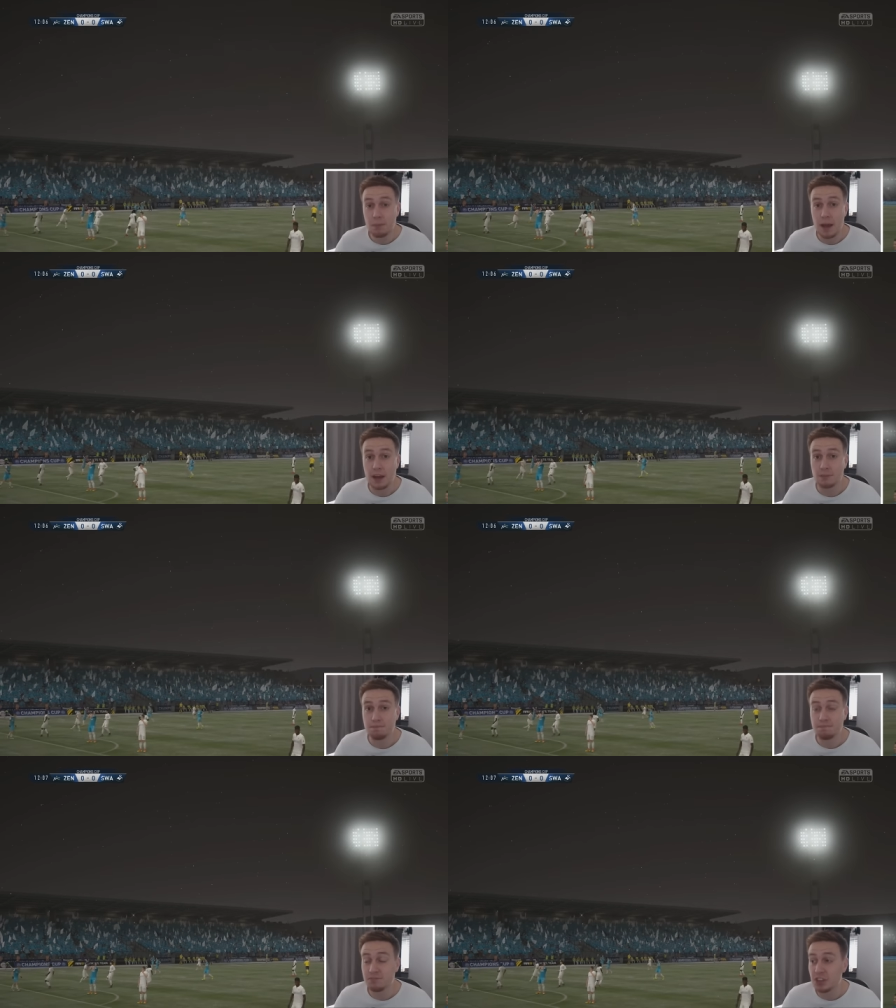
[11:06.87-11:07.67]
Better
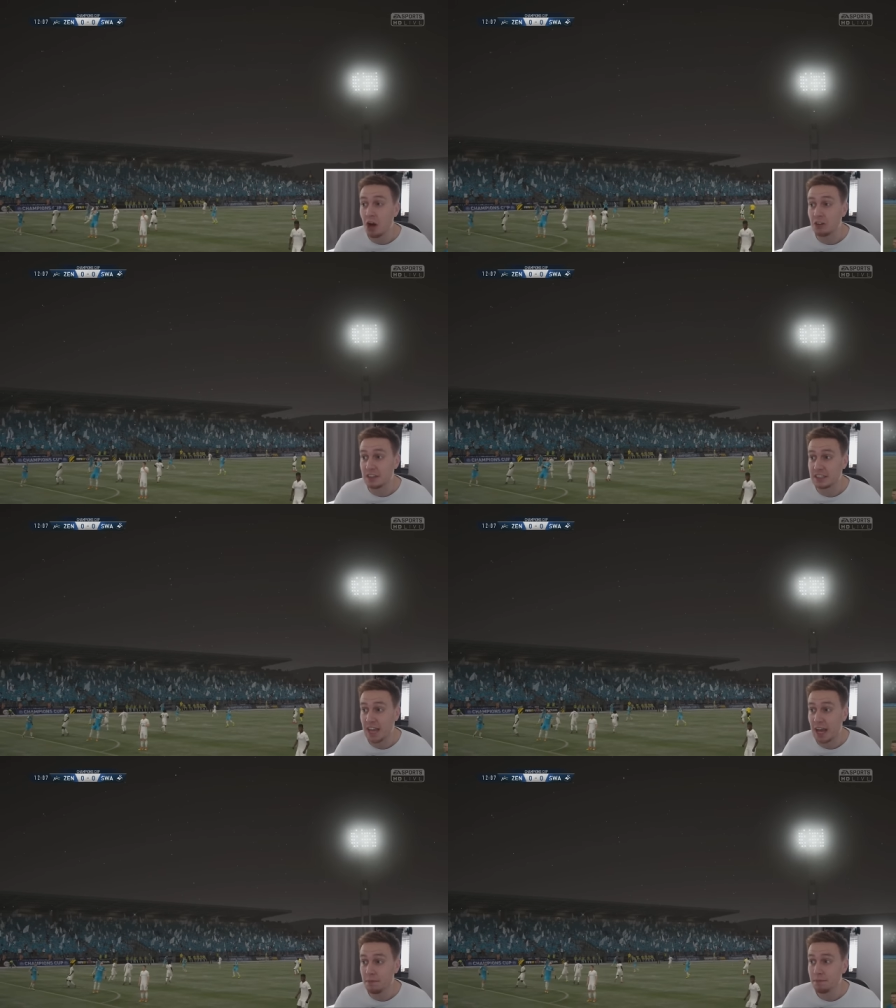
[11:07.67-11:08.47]
start to this
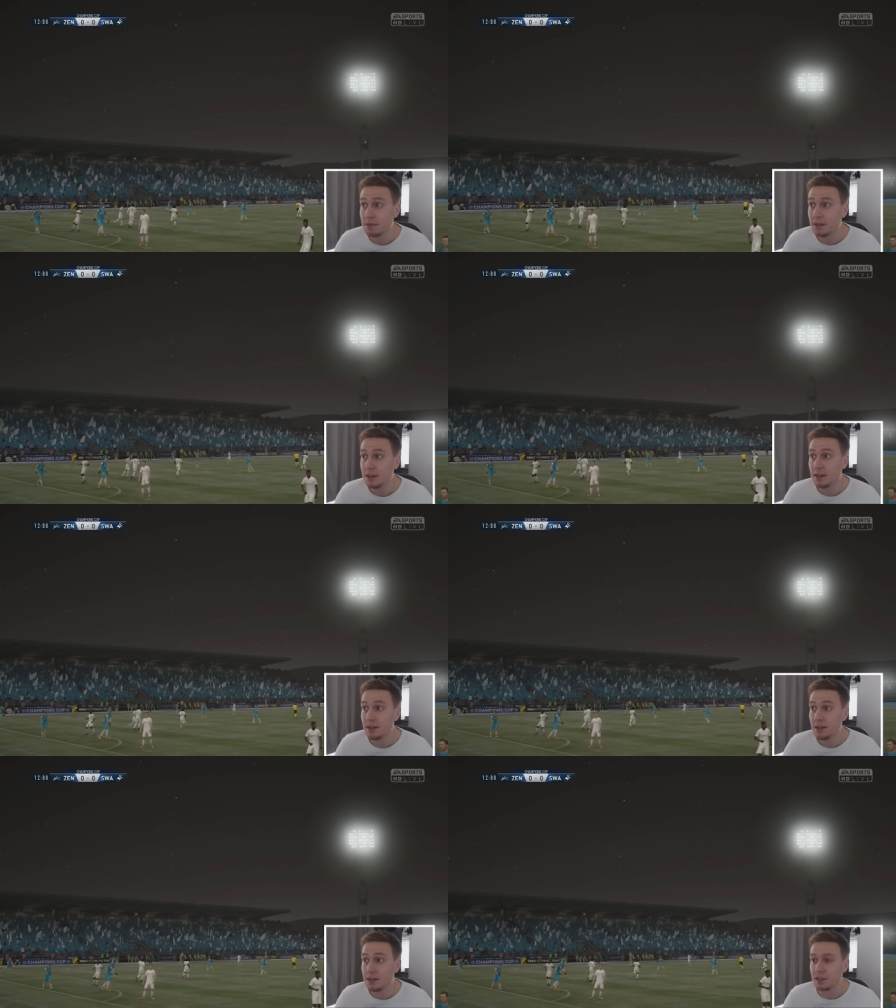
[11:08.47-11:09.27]
game. Look
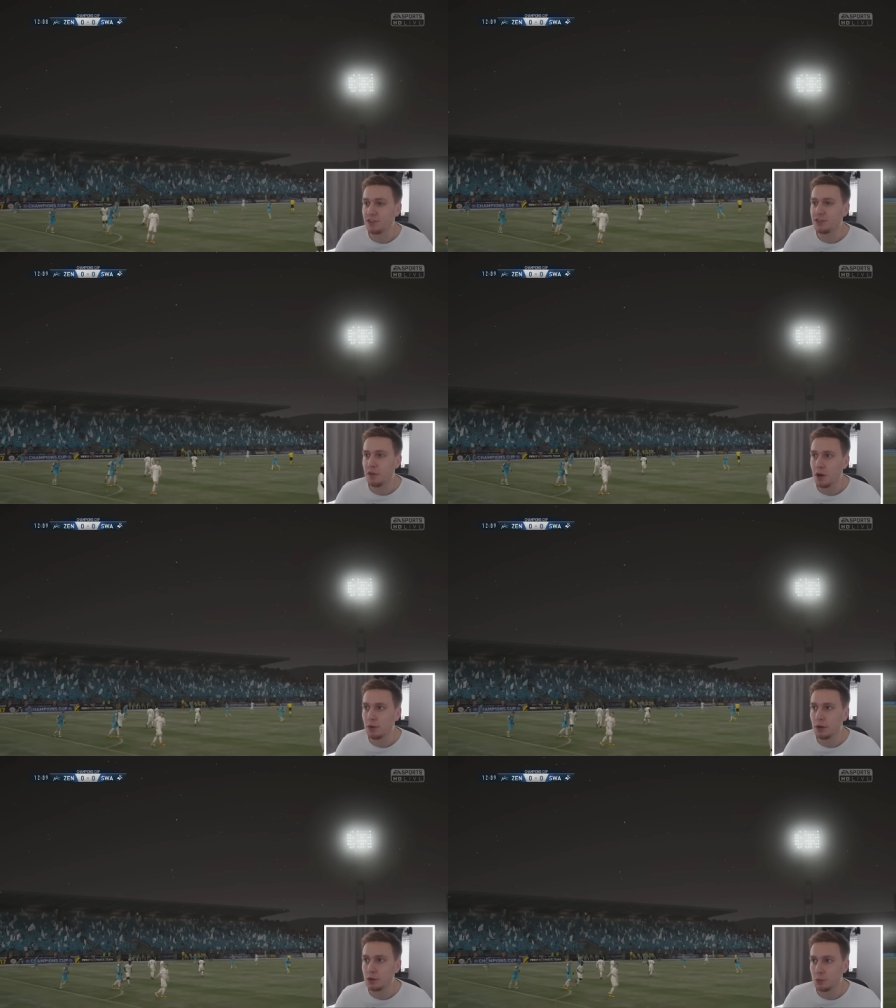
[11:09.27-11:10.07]
at the snow.
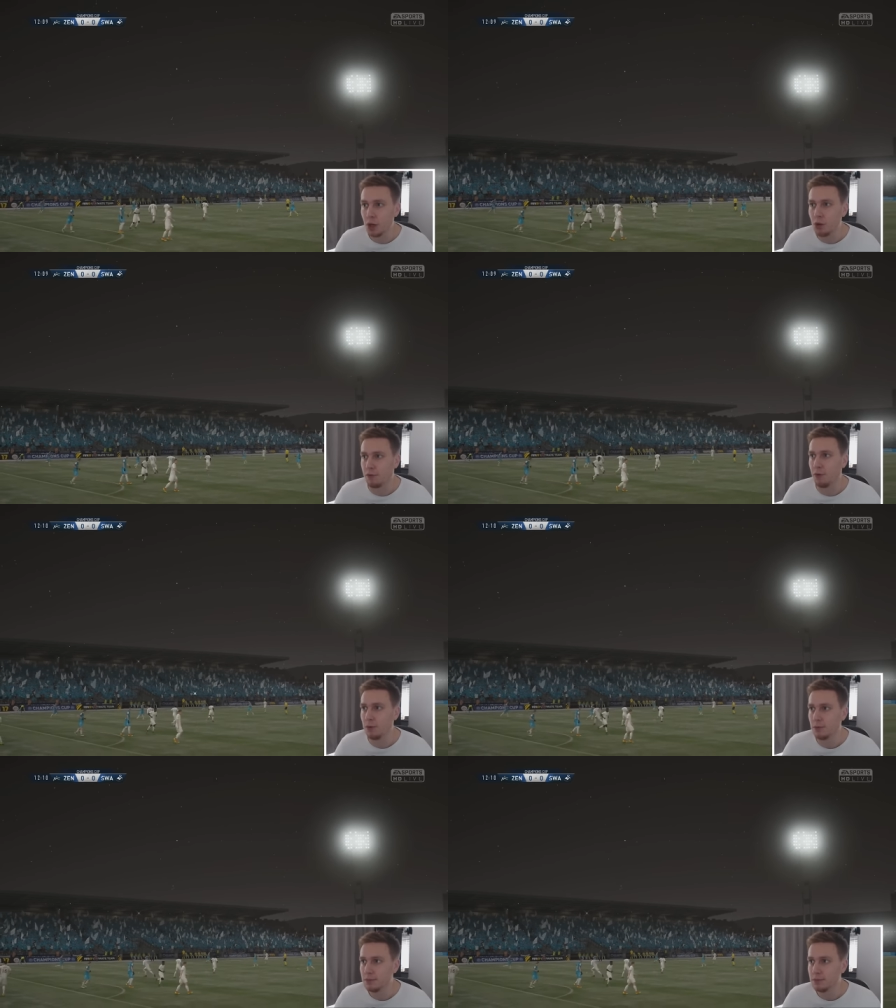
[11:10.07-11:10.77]
It looks beautiful.